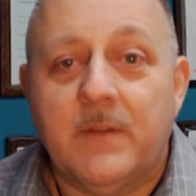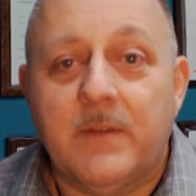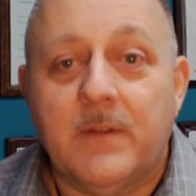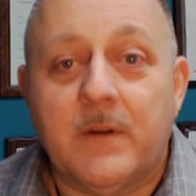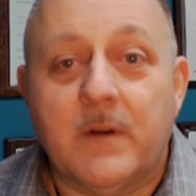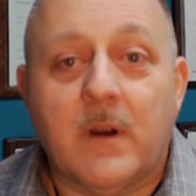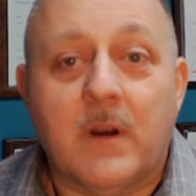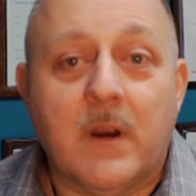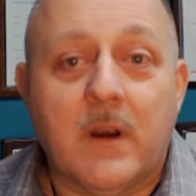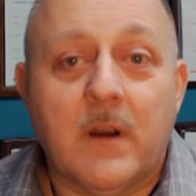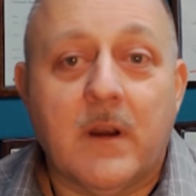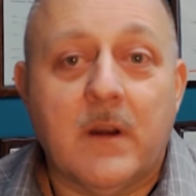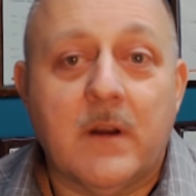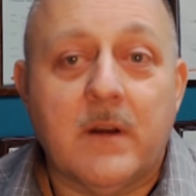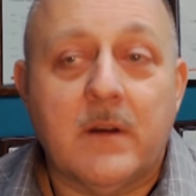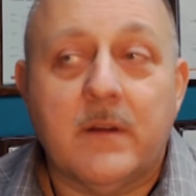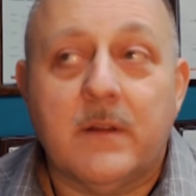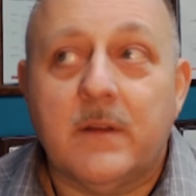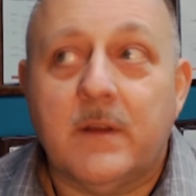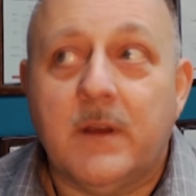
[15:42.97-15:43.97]

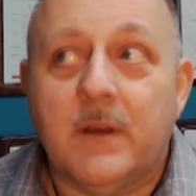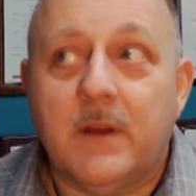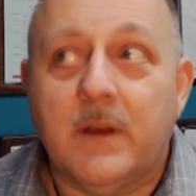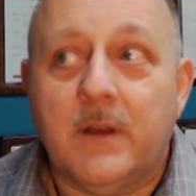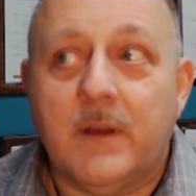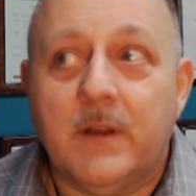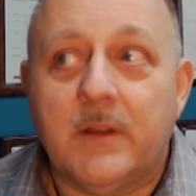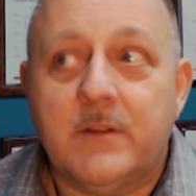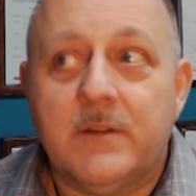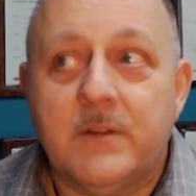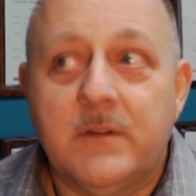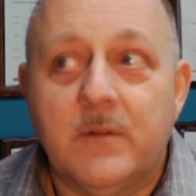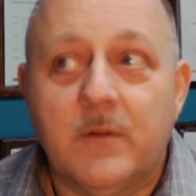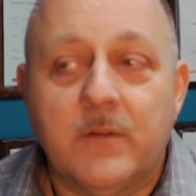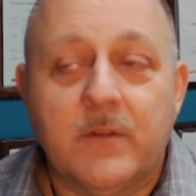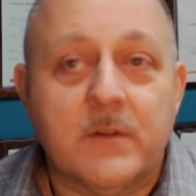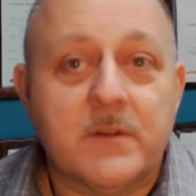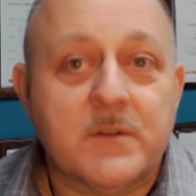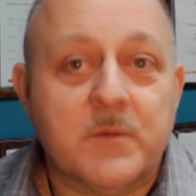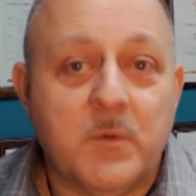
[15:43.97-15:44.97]

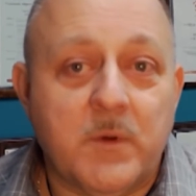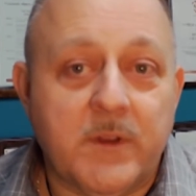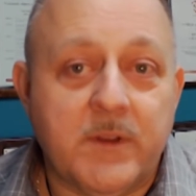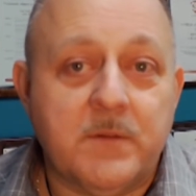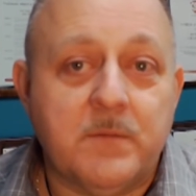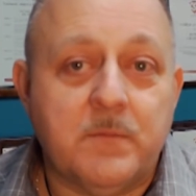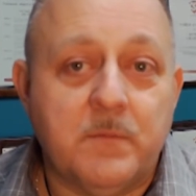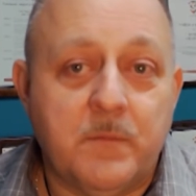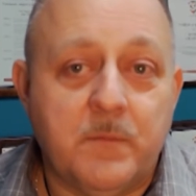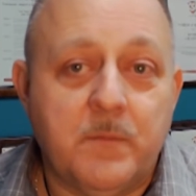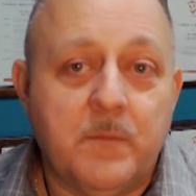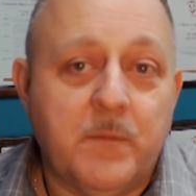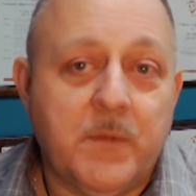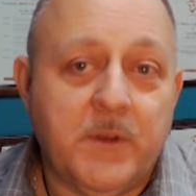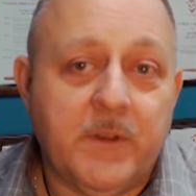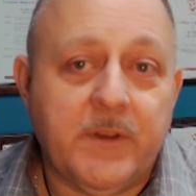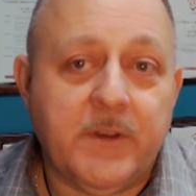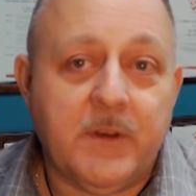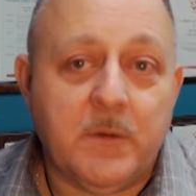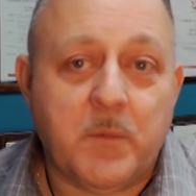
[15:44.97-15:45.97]
there's one
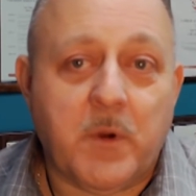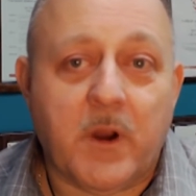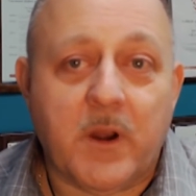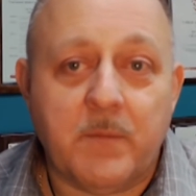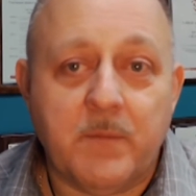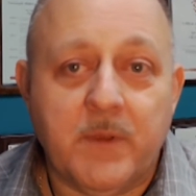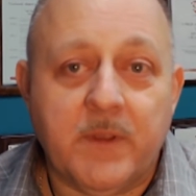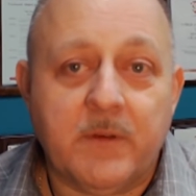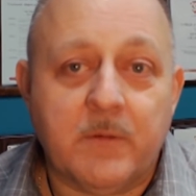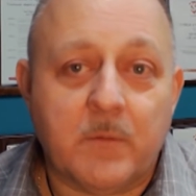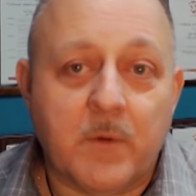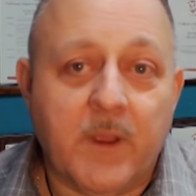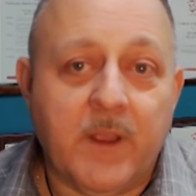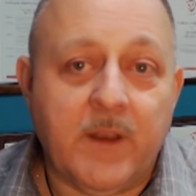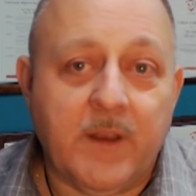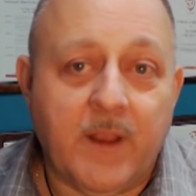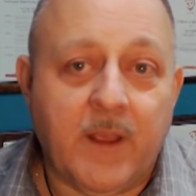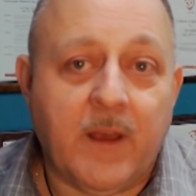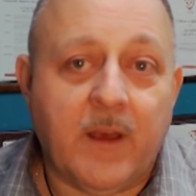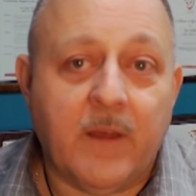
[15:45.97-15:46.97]
building department
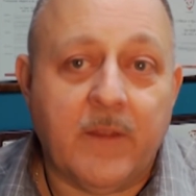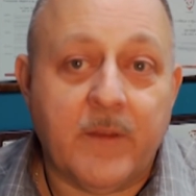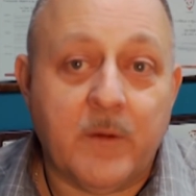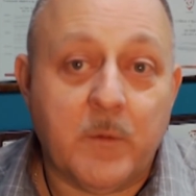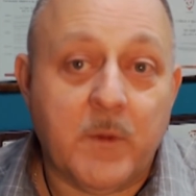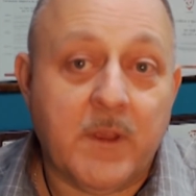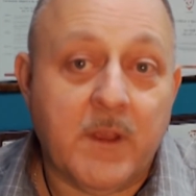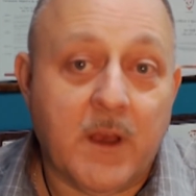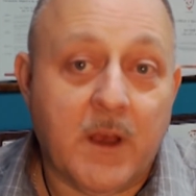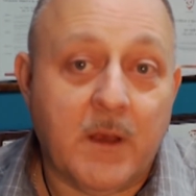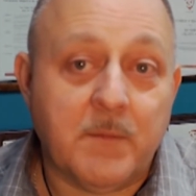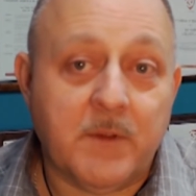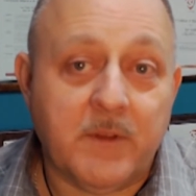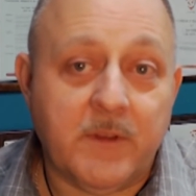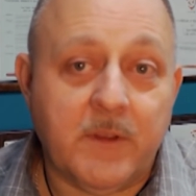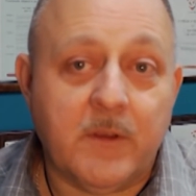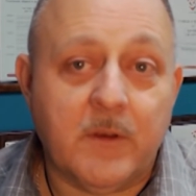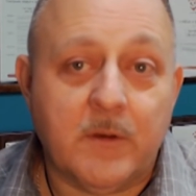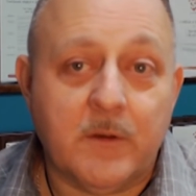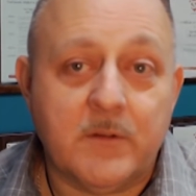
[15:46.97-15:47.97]
right now that we
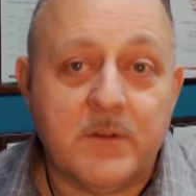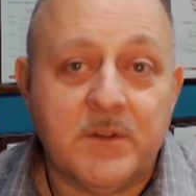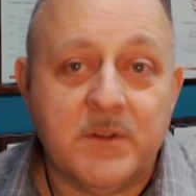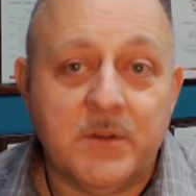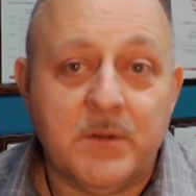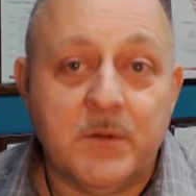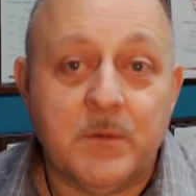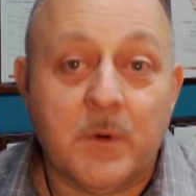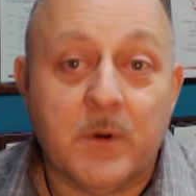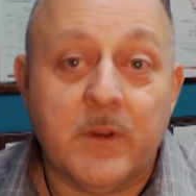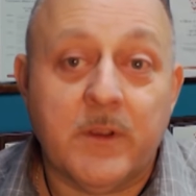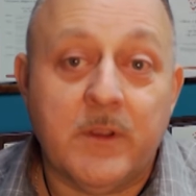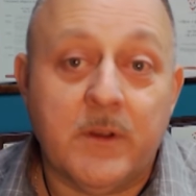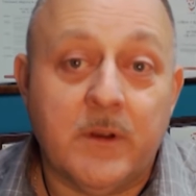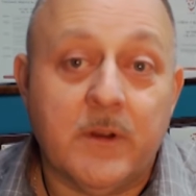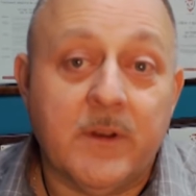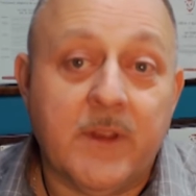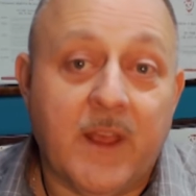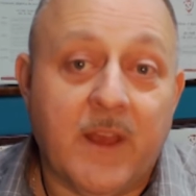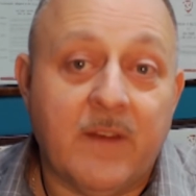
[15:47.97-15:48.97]
commonly go to where you
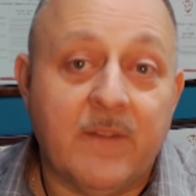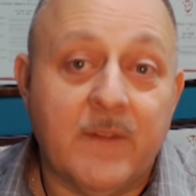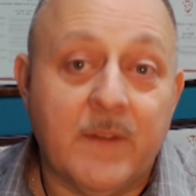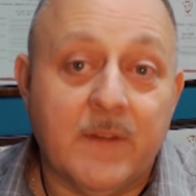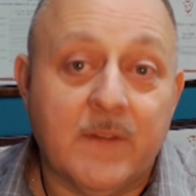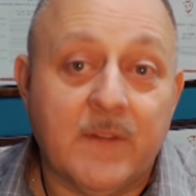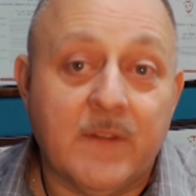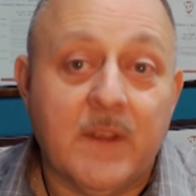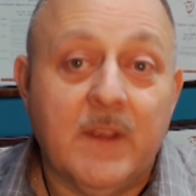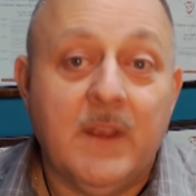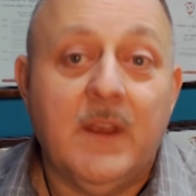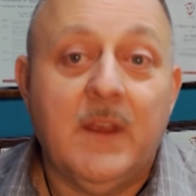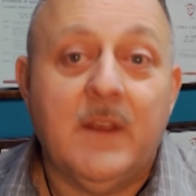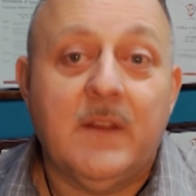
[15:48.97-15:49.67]
don't have this